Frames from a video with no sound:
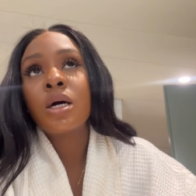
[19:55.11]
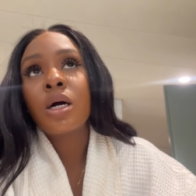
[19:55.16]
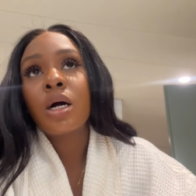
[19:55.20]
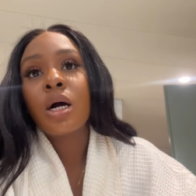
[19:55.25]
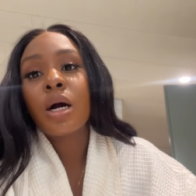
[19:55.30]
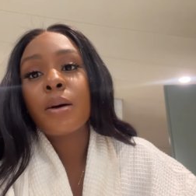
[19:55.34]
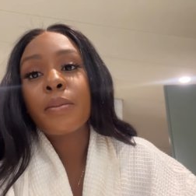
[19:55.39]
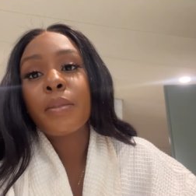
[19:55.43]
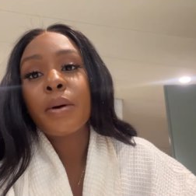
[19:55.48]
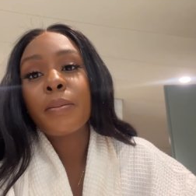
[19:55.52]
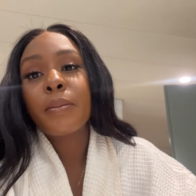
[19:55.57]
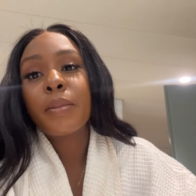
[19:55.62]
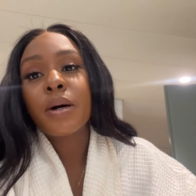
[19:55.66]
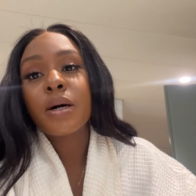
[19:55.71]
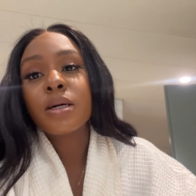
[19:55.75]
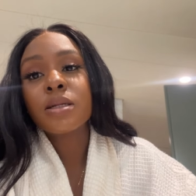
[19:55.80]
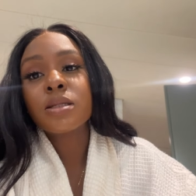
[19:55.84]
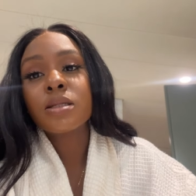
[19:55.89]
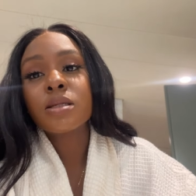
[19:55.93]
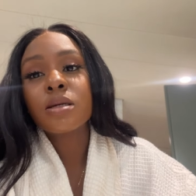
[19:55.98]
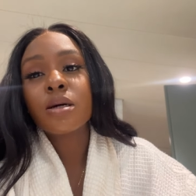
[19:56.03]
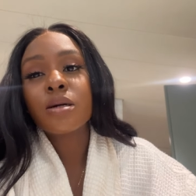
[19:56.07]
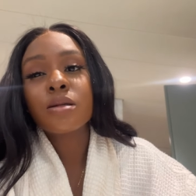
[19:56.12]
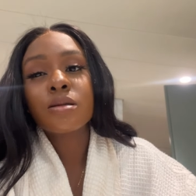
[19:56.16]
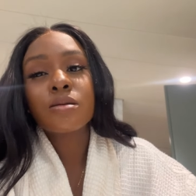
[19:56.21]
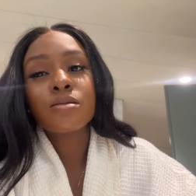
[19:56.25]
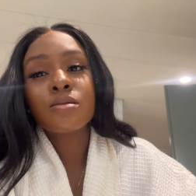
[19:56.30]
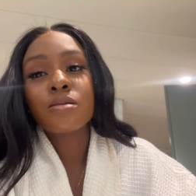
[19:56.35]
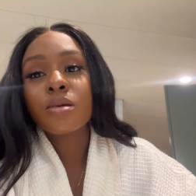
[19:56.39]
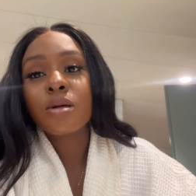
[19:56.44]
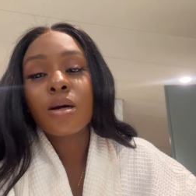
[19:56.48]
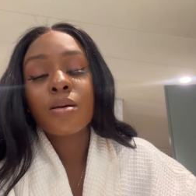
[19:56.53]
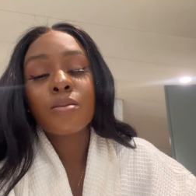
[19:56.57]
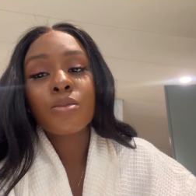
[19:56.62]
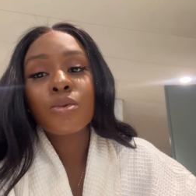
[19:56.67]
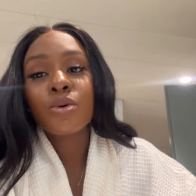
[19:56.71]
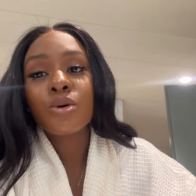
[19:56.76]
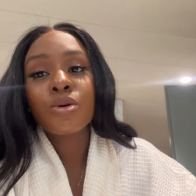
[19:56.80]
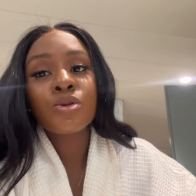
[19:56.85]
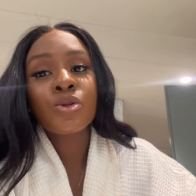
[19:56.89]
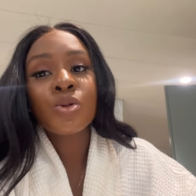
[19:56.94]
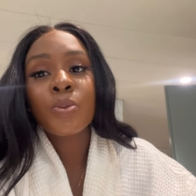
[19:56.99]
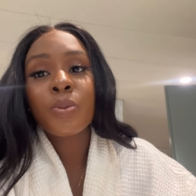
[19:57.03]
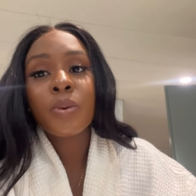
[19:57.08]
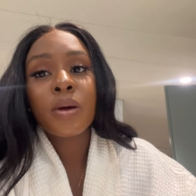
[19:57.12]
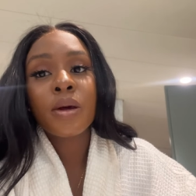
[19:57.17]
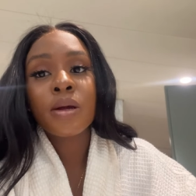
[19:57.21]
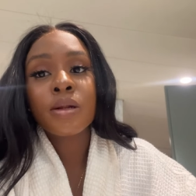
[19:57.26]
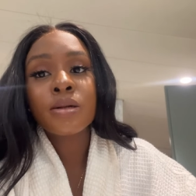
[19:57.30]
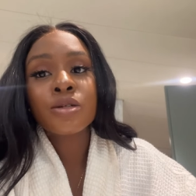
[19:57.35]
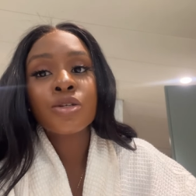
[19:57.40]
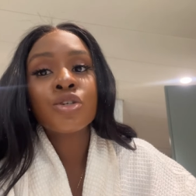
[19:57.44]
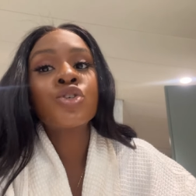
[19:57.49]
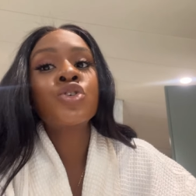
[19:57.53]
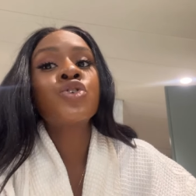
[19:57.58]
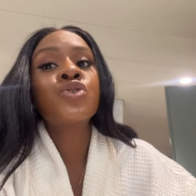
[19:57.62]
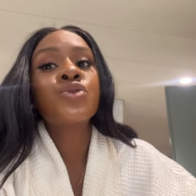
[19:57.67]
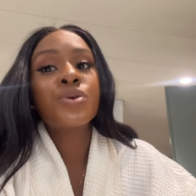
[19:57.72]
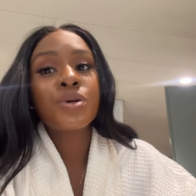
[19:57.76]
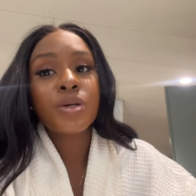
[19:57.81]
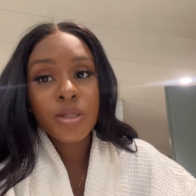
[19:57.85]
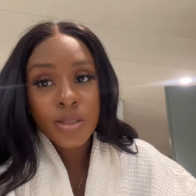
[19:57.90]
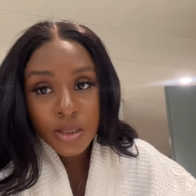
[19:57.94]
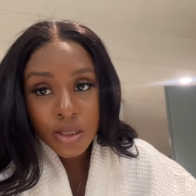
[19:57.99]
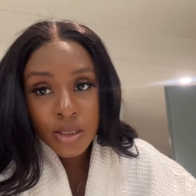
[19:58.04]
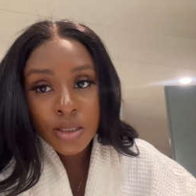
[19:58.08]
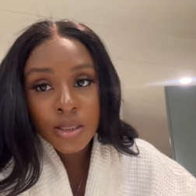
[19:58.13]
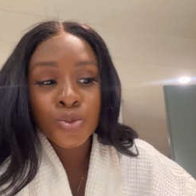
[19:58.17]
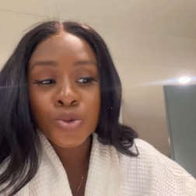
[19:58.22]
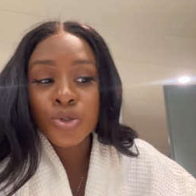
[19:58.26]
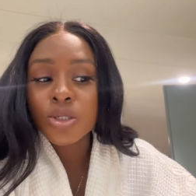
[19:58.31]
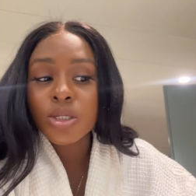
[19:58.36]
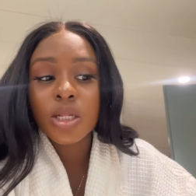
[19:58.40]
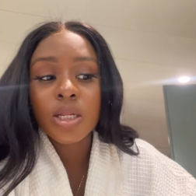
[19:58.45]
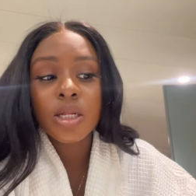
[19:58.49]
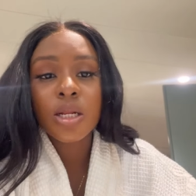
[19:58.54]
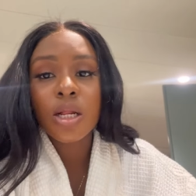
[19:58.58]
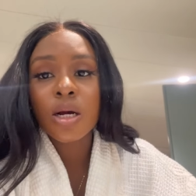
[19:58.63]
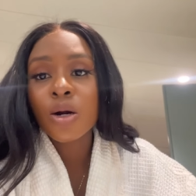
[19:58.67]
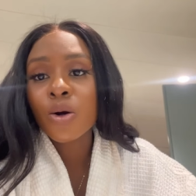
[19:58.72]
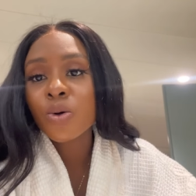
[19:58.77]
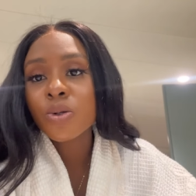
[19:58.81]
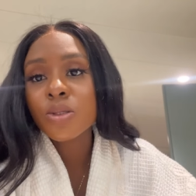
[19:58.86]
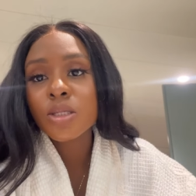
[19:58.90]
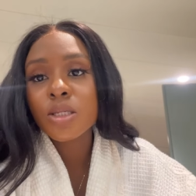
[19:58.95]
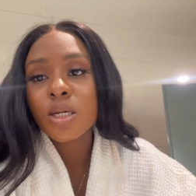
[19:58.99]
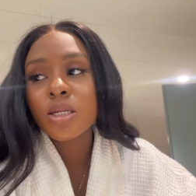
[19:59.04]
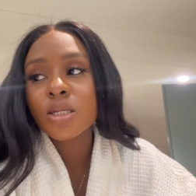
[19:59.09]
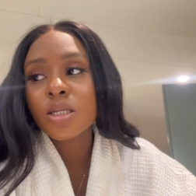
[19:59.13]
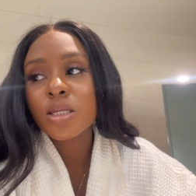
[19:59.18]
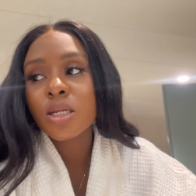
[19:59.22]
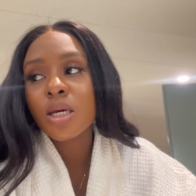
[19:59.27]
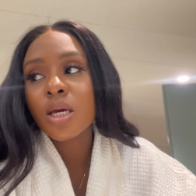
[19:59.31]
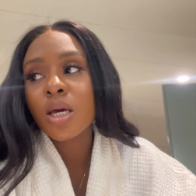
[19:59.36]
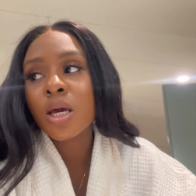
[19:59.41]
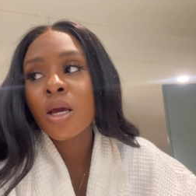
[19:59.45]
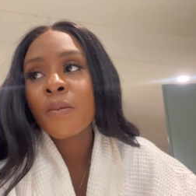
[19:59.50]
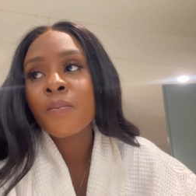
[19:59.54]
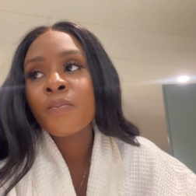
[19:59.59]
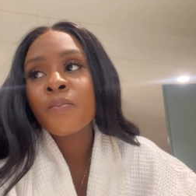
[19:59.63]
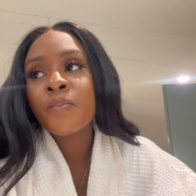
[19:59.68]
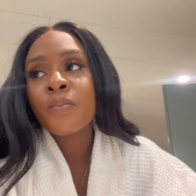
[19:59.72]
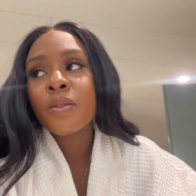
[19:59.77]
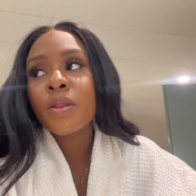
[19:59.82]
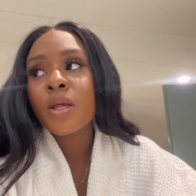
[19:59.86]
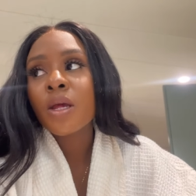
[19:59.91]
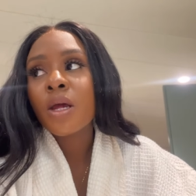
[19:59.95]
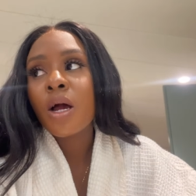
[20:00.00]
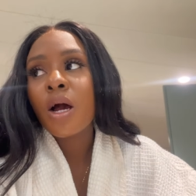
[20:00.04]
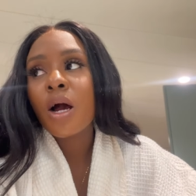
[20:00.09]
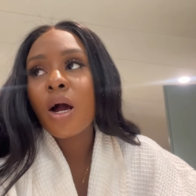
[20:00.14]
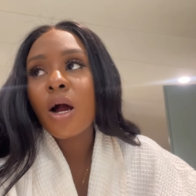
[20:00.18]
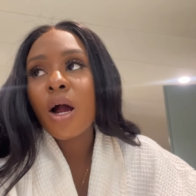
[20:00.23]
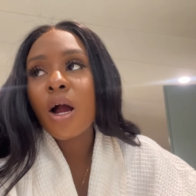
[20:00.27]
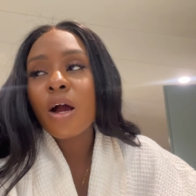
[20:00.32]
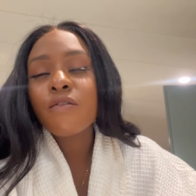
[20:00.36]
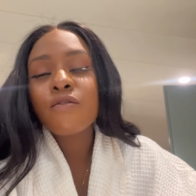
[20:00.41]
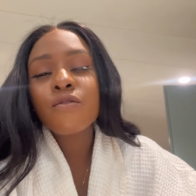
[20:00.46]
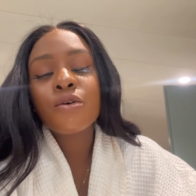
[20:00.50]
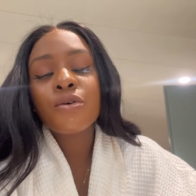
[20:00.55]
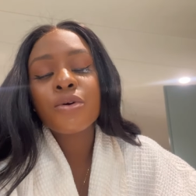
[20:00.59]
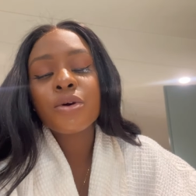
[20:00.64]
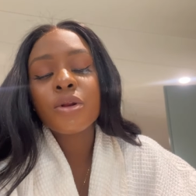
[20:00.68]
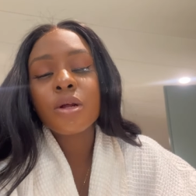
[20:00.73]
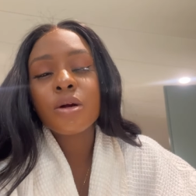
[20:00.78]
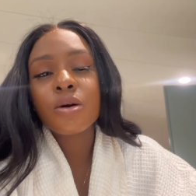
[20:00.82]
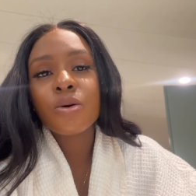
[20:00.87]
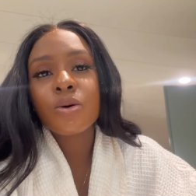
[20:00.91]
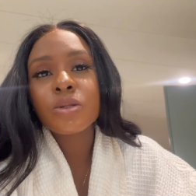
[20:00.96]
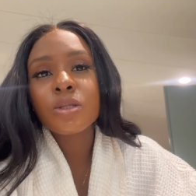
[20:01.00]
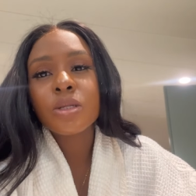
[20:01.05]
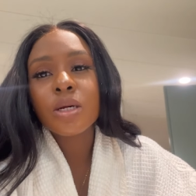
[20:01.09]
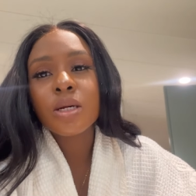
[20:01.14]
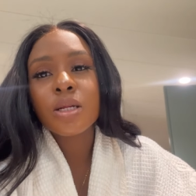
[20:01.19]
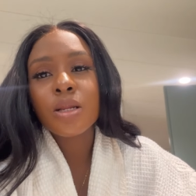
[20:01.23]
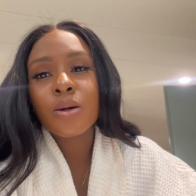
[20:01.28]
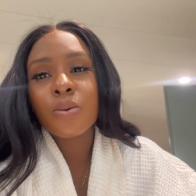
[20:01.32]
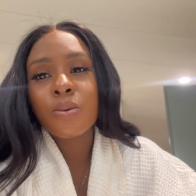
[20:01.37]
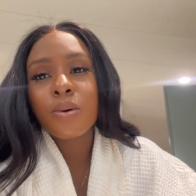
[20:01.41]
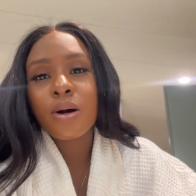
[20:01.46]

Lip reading: have my bath, and I'm going to bed straight. Tomorrow is another content day. I haven't created content in a